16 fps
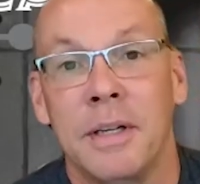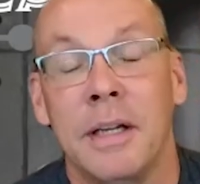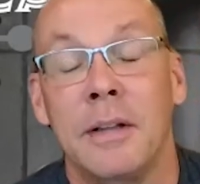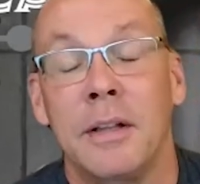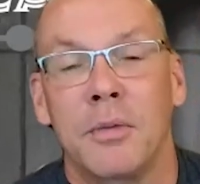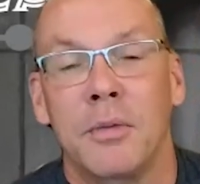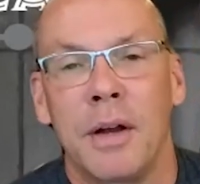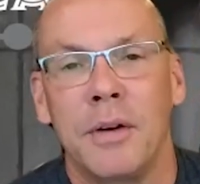
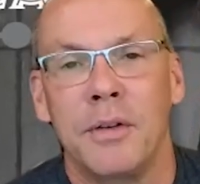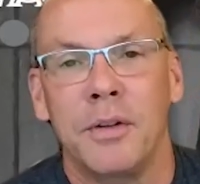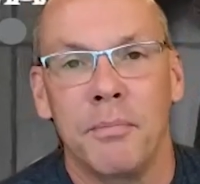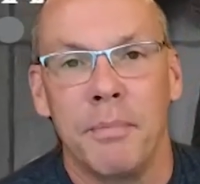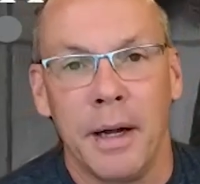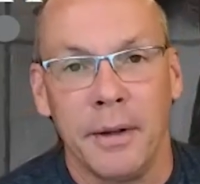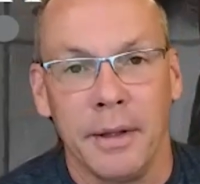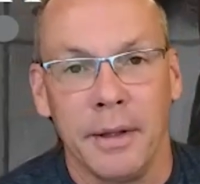particularly around
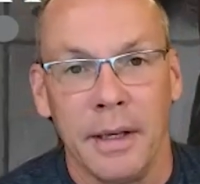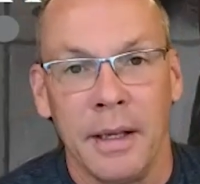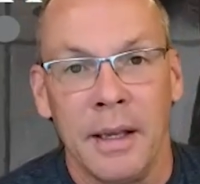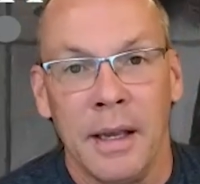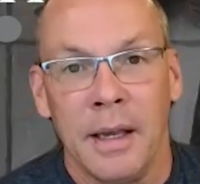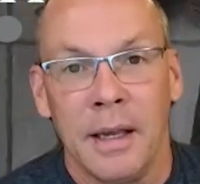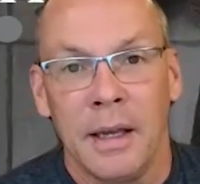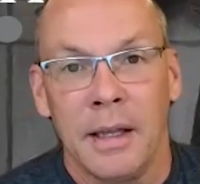your
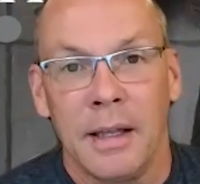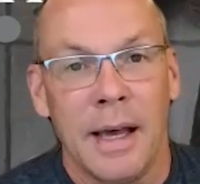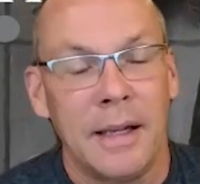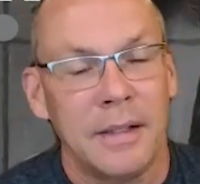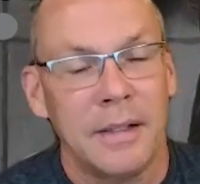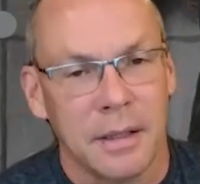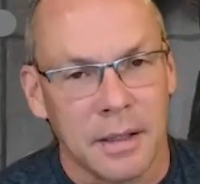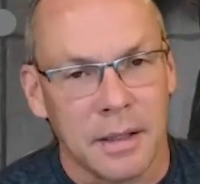belly,
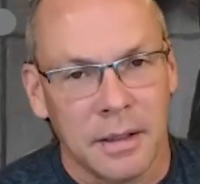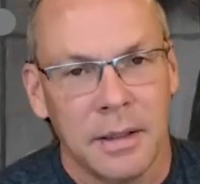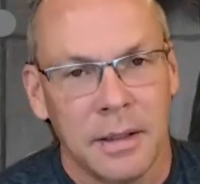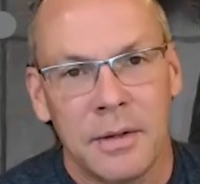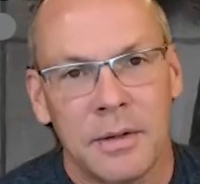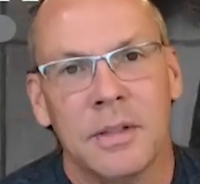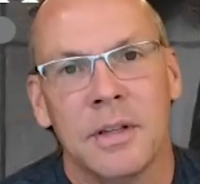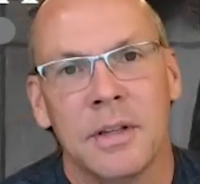that is a
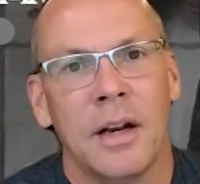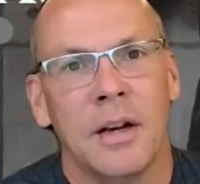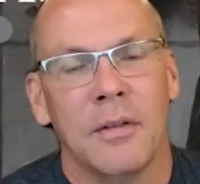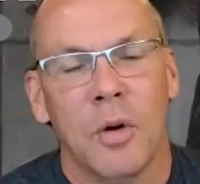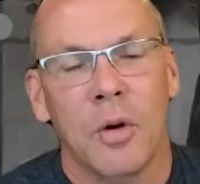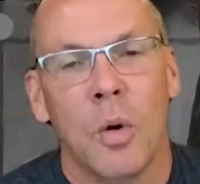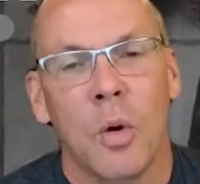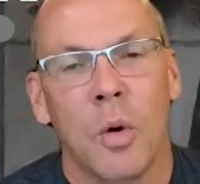clear sign of